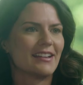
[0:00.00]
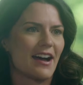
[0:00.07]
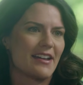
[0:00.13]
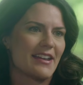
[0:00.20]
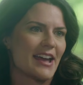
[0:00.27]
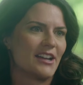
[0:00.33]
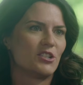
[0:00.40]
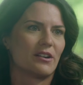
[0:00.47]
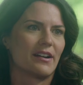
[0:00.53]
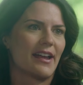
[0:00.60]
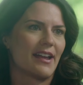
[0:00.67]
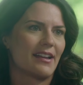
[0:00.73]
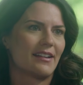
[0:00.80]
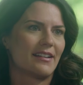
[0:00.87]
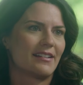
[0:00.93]
God had
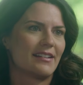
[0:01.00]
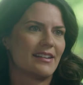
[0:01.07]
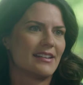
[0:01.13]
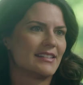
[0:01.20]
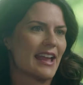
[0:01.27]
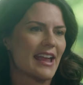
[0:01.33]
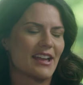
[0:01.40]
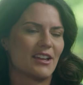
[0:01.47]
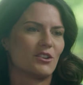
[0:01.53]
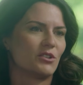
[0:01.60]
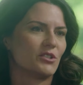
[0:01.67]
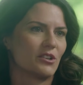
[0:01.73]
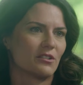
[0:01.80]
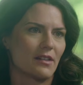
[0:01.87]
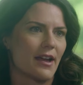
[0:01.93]
his hand
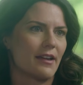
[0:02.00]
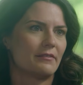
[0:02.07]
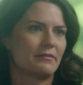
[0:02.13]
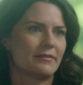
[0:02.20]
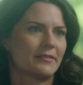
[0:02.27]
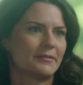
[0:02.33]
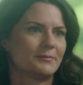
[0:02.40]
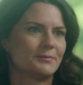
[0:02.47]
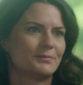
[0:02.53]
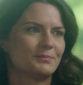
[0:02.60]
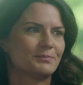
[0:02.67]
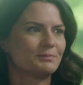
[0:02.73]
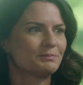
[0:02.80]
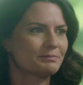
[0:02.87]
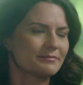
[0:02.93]
on your life.
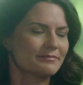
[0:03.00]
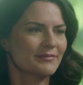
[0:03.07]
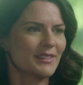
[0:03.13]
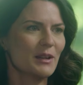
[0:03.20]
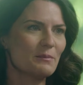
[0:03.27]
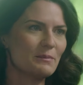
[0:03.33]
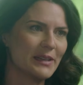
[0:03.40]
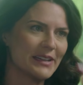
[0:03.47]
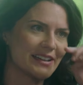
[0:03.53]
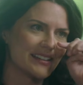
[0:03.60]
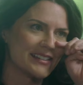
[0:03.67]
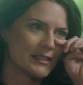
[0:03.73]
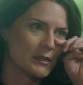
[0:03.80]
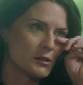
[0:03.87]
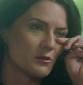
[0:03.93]

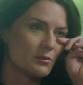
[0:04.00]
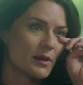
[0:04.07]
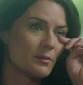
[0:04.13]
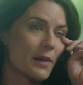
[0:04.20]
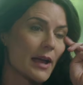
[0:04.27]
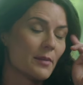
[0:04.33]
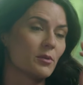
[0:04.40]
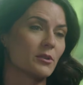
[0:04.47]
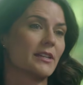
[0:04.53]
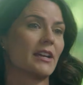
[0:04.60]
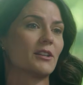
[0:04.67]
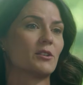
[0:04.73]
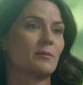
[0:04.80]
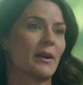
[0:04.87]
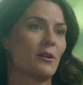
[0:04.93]
Because you've been my
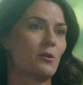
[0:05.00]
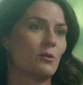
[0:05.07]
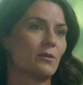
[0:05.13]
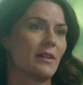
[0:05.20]
protector my whole